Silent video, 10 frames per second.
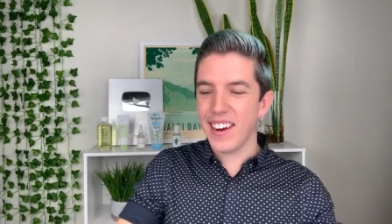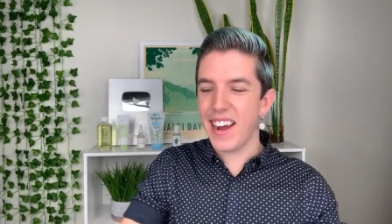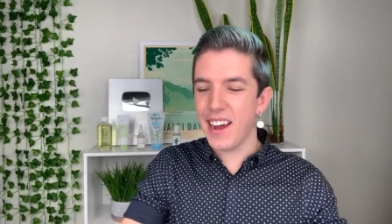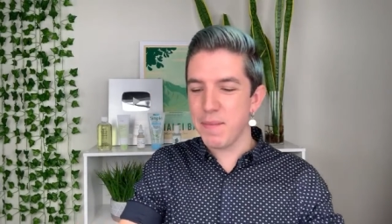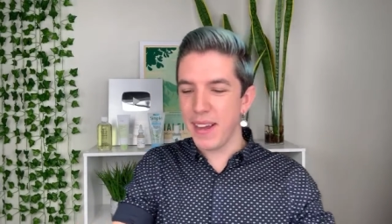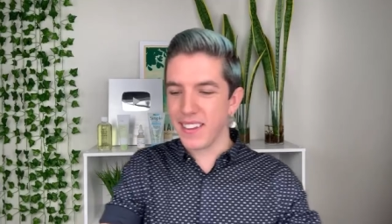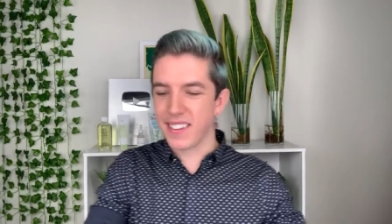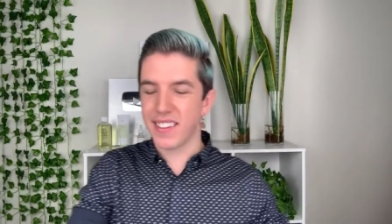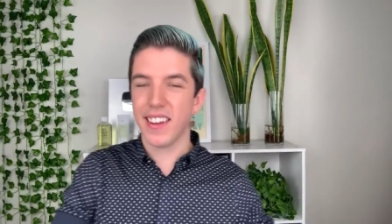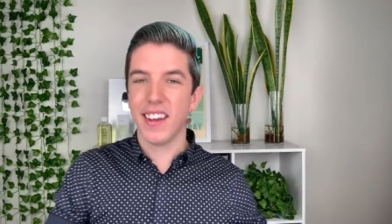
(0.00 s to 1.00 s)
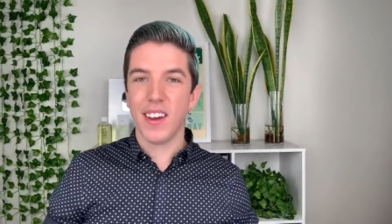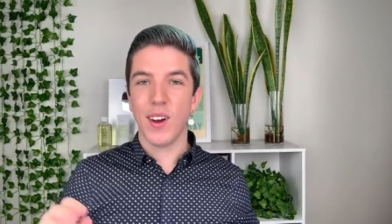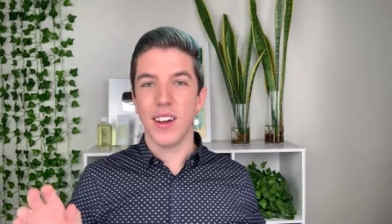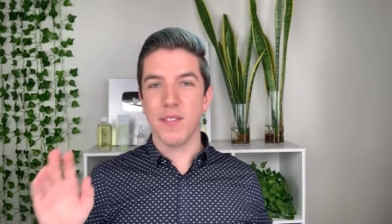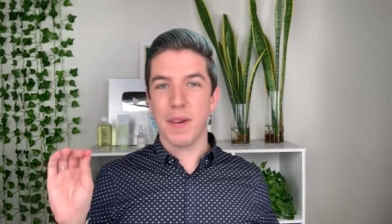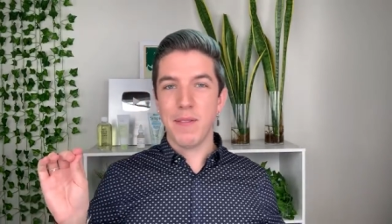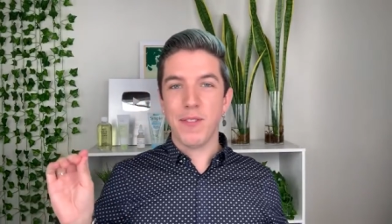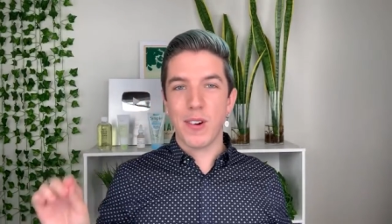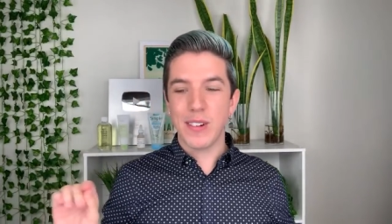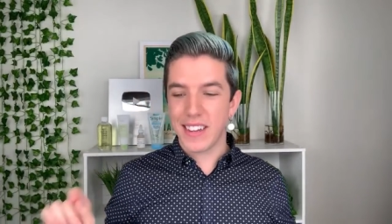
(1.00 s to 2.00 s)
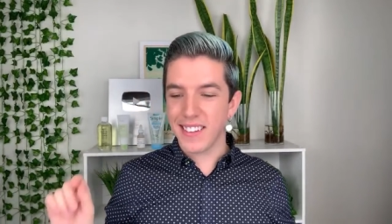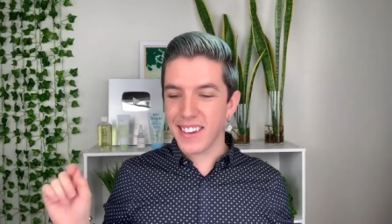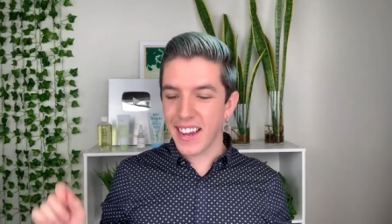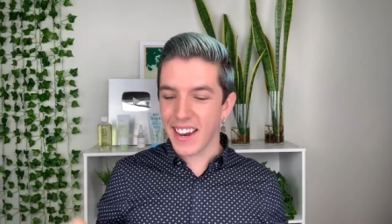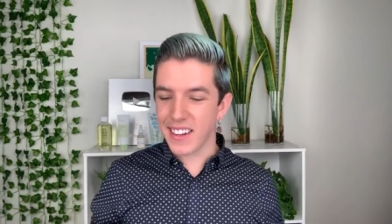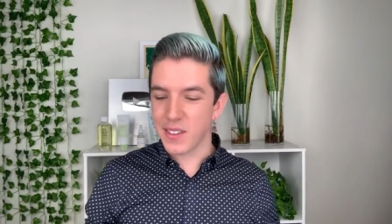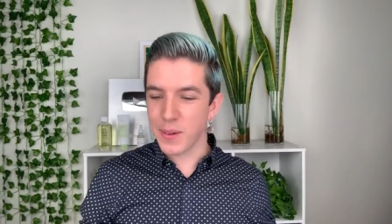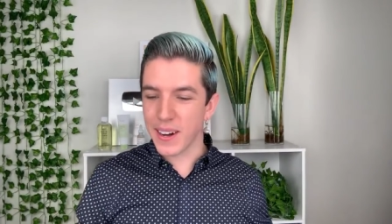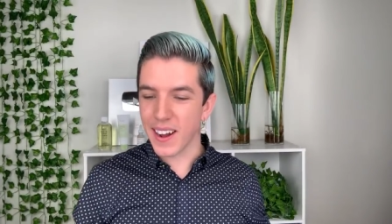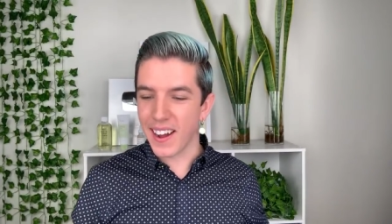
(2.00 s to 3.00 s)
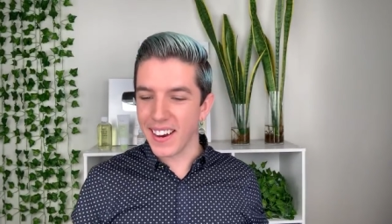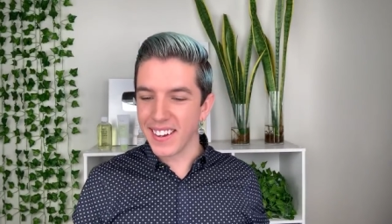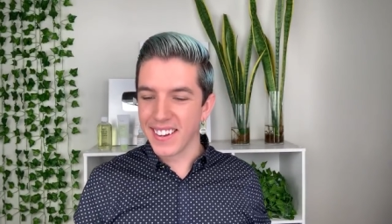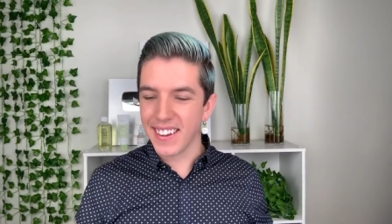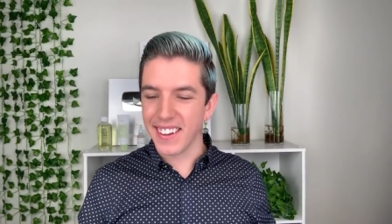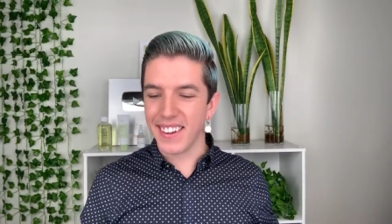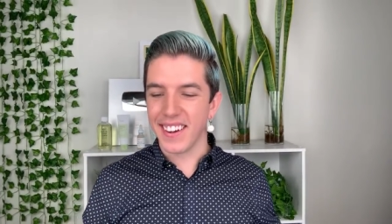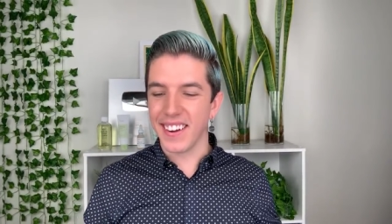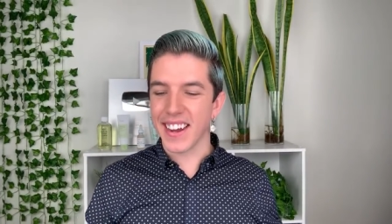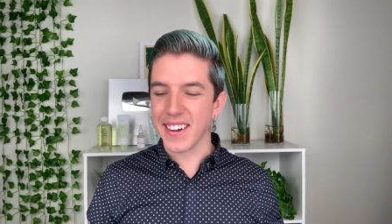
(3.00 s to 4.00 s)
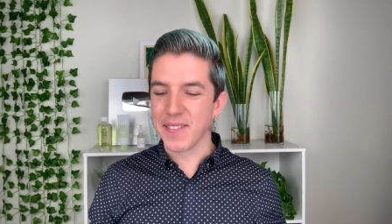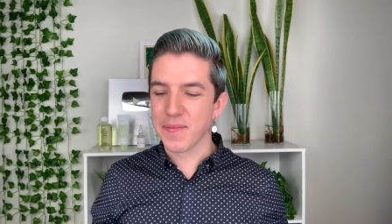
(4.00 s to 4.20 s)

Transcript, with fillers: what a hot mess. If my phone does it again, I swear to God. Okay.